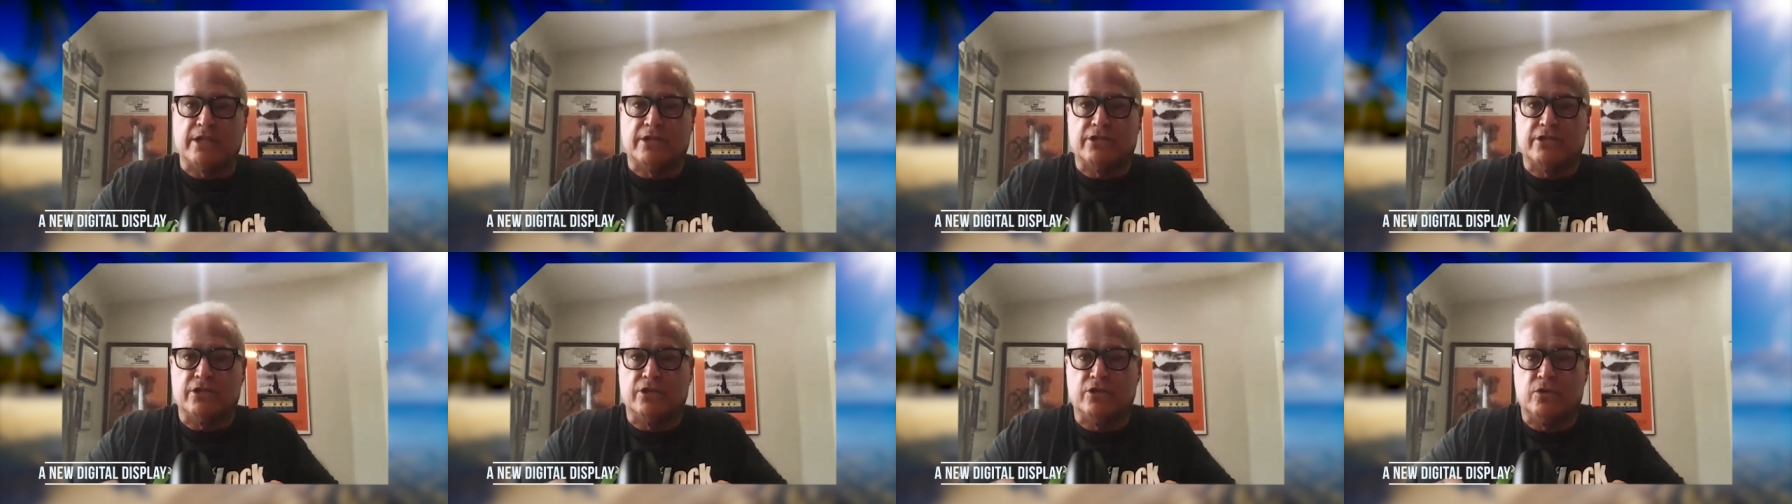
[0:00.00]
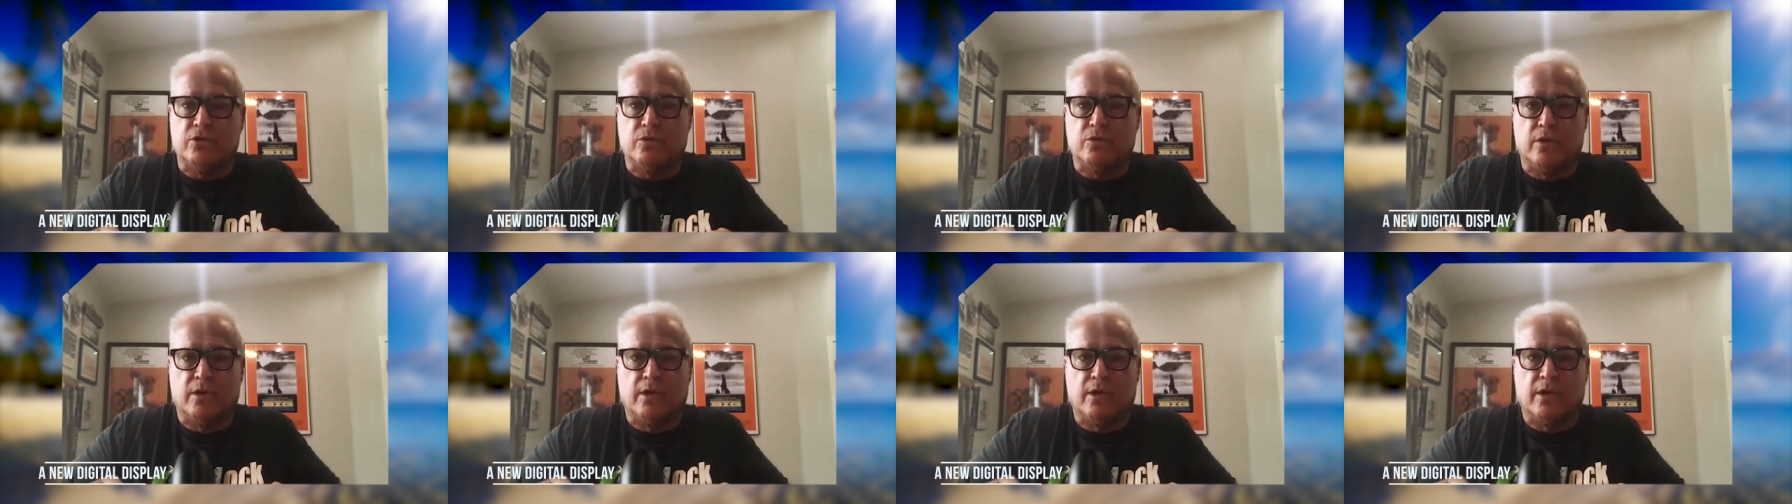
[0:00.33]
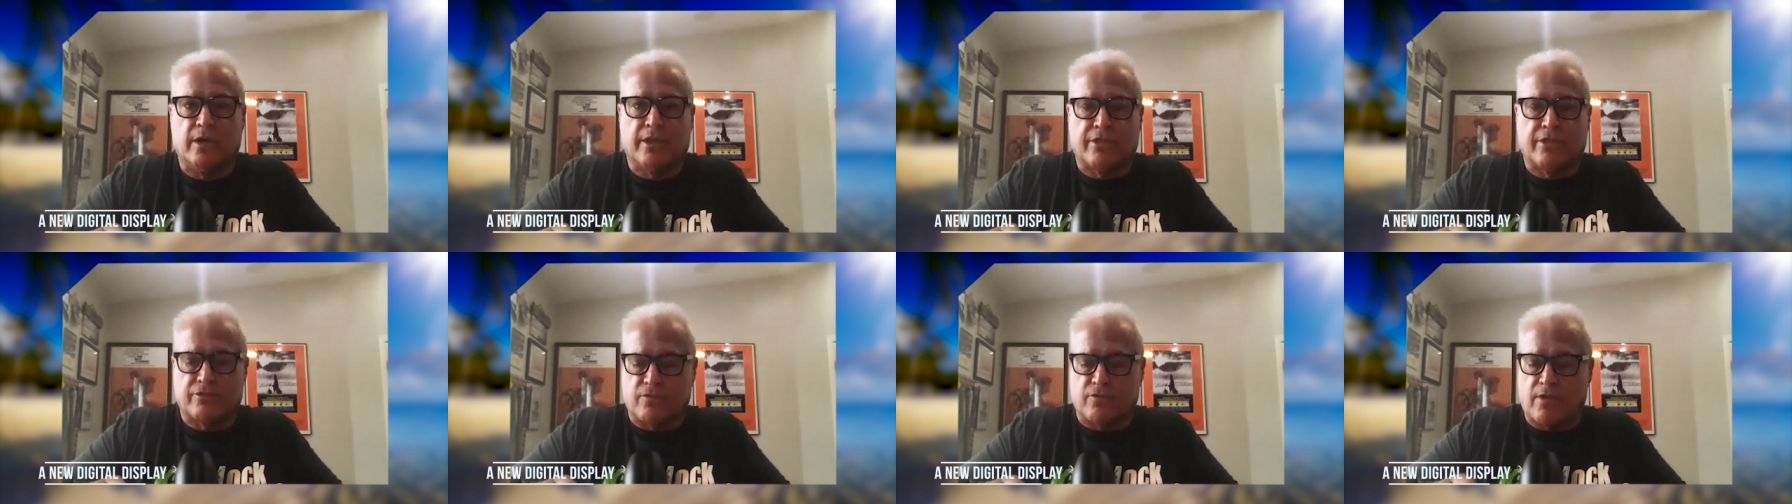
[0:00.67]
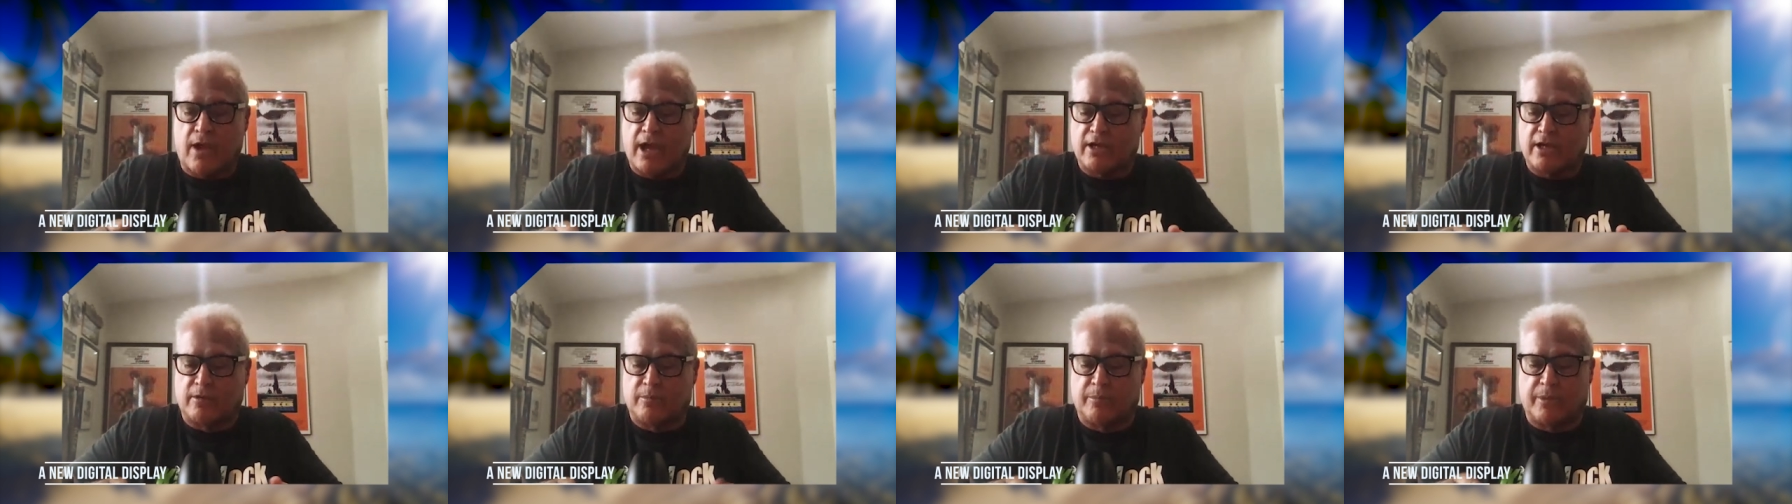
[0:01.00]
the two
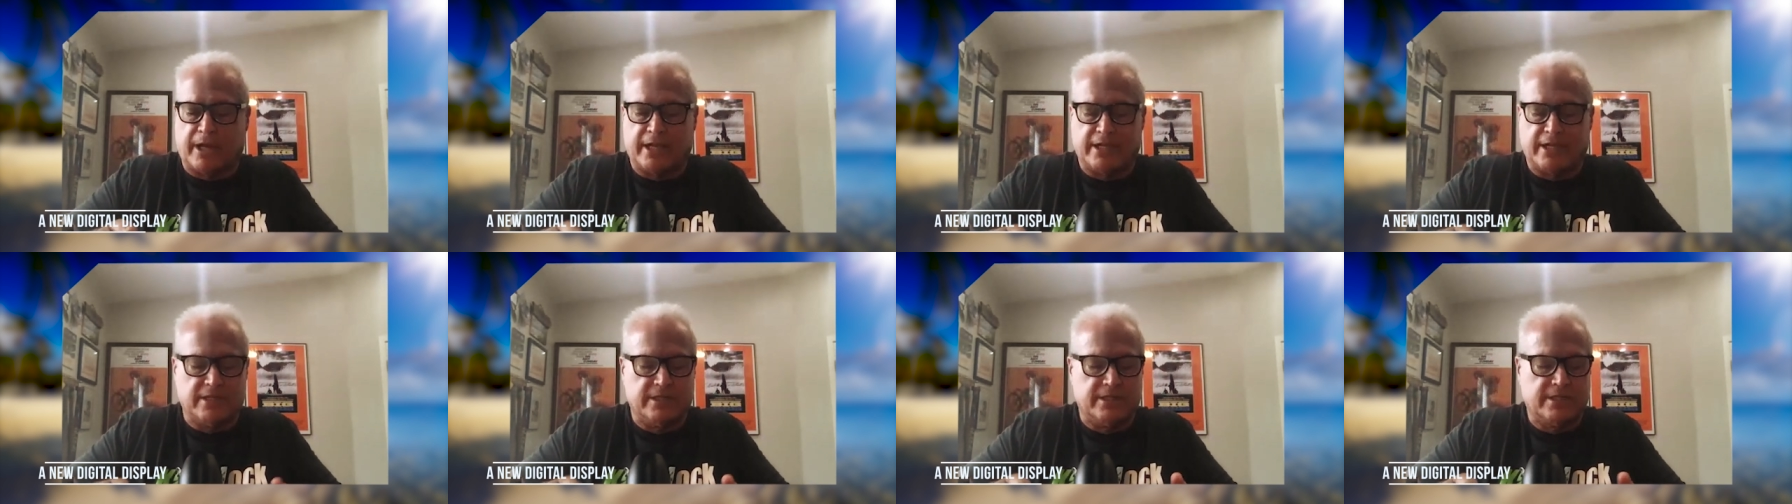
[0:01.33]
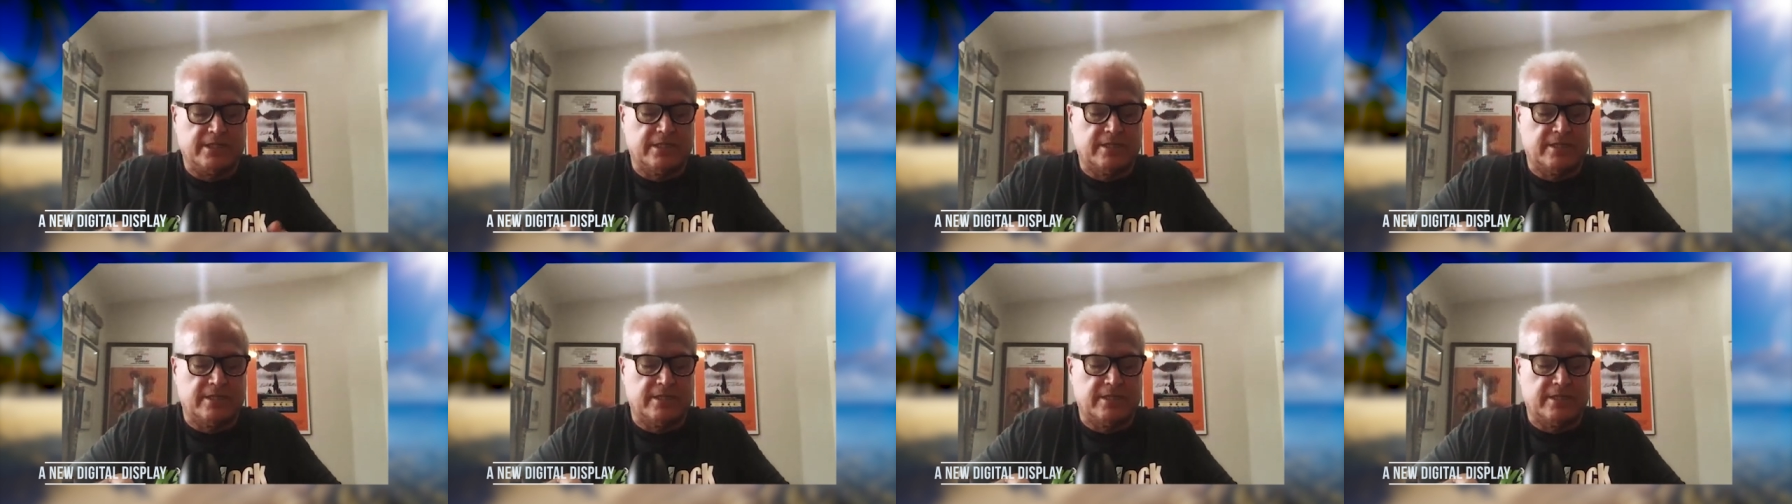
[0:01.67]
throttle buttons,